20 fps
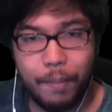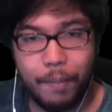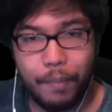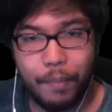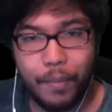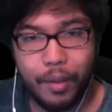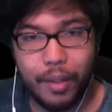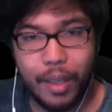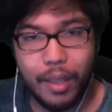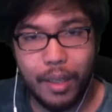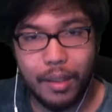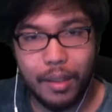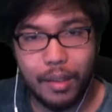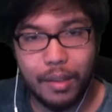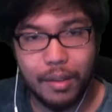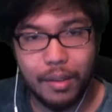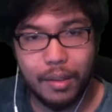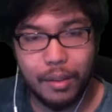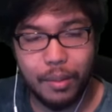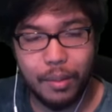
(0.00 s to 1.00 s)
Okay,
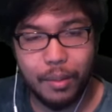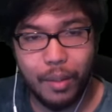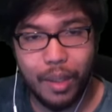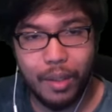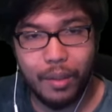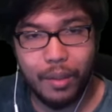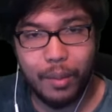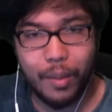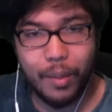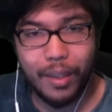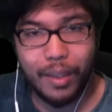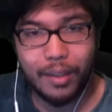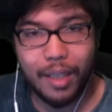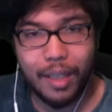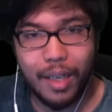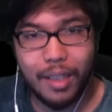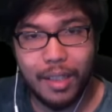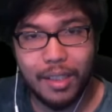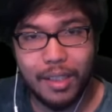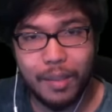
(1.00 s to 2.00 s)
so where do I get the
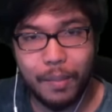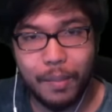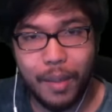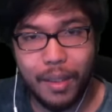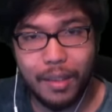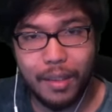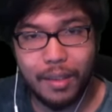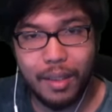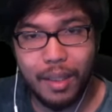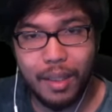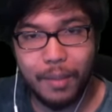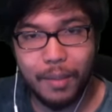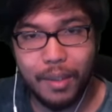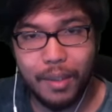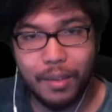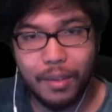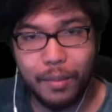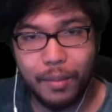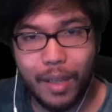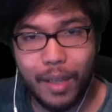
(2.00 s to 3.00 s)
ice spike slime?
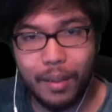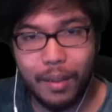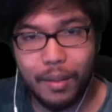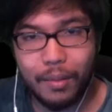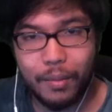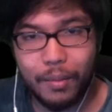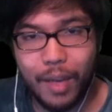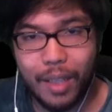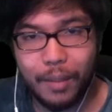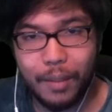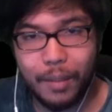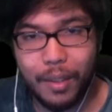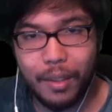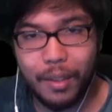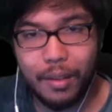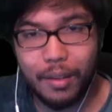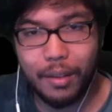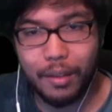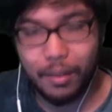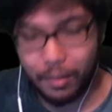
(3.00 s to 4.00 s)
Just randomly
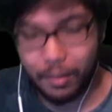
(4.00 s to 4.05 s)
here.